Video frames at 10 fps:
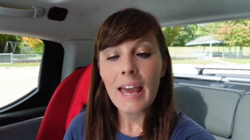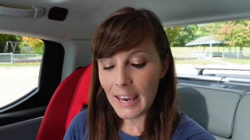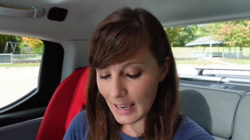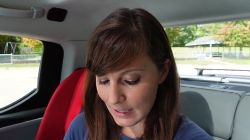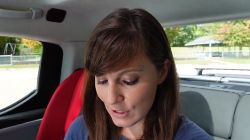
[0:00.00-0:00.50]

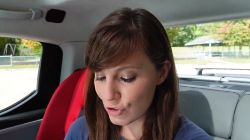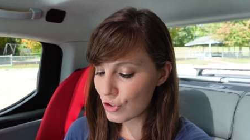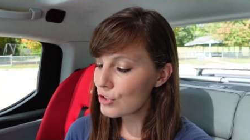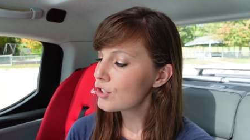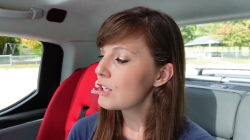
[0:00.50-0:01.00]
And
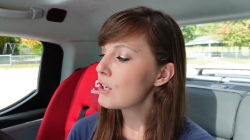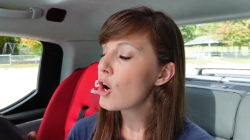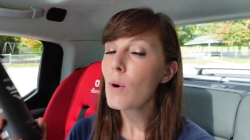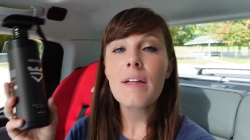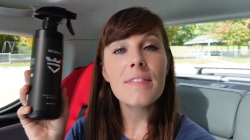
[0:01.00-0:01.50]
just so you
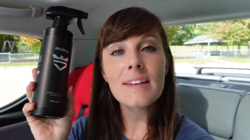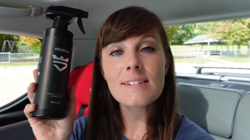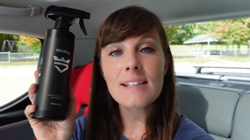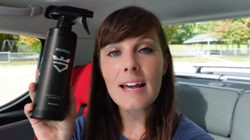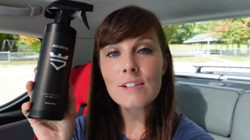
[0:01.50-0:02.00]
know,
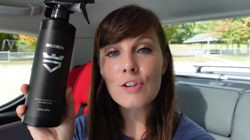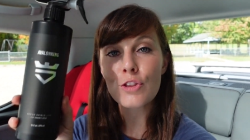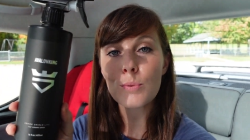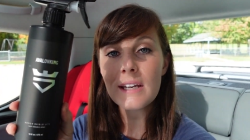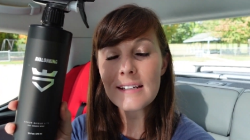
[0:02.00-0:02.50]
this lasts
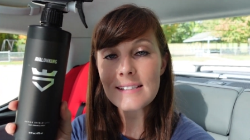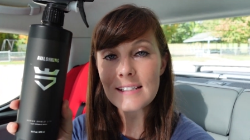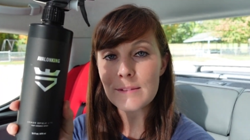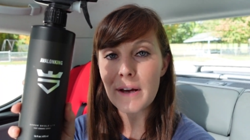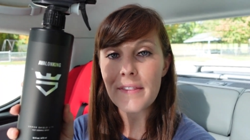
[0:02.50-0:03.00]
3 to
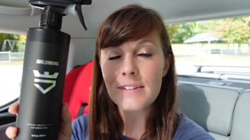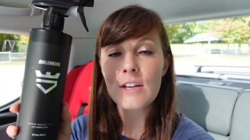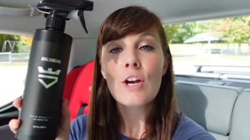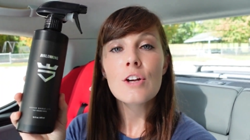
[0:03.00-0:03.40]
6 months,